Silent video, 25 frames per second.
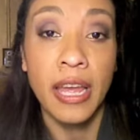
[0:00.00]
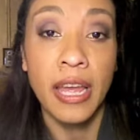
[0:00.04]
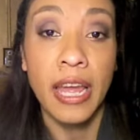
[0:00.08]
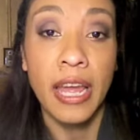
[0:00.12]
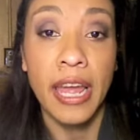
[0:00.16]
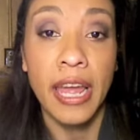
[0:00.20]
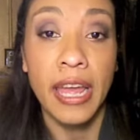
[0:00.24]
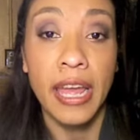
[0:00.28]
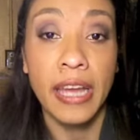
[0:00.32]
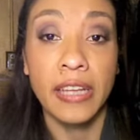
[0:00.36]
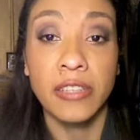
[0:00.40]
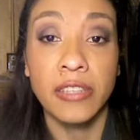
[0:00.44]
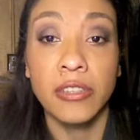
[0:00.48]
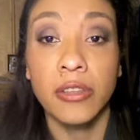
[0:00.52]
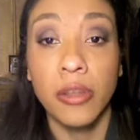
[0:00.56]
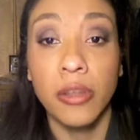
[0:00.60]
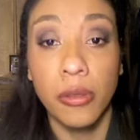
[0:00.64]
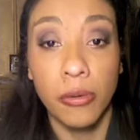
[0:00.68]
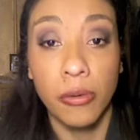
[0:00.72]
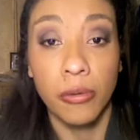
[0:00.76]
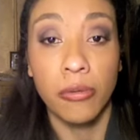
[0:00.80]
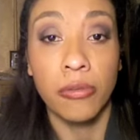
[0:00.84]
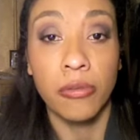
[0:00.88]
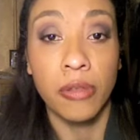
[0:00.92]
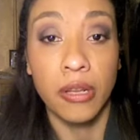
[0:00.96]
and
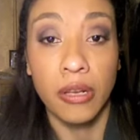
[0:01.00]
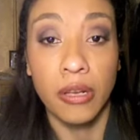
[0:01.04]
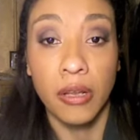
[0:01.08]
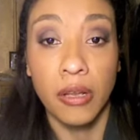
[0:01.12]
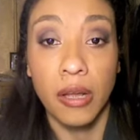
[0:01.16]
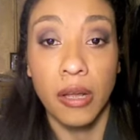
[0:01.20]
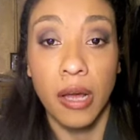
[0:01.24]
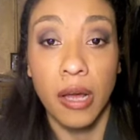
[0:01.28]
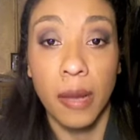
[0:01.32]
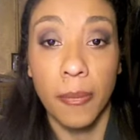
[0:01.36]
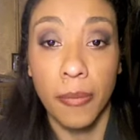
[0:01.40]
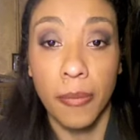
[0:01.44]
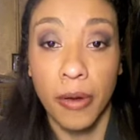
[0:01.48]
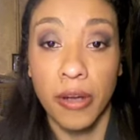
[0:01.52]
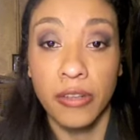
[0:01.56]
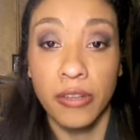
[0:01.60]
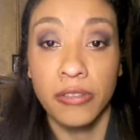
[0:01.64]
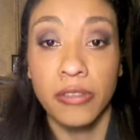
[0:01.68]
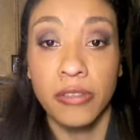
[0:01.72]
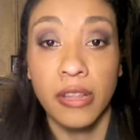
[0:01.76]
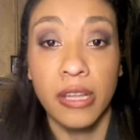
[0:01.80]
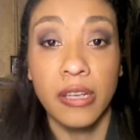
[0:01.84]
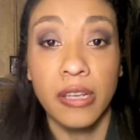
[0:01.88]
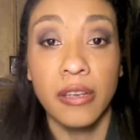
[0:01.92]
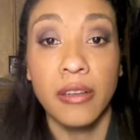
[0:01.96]
use a brush
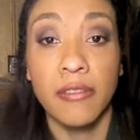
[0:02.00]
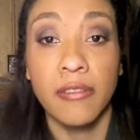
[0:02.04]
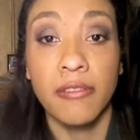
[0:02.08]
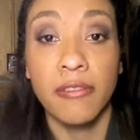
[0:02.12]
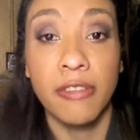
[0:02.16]
that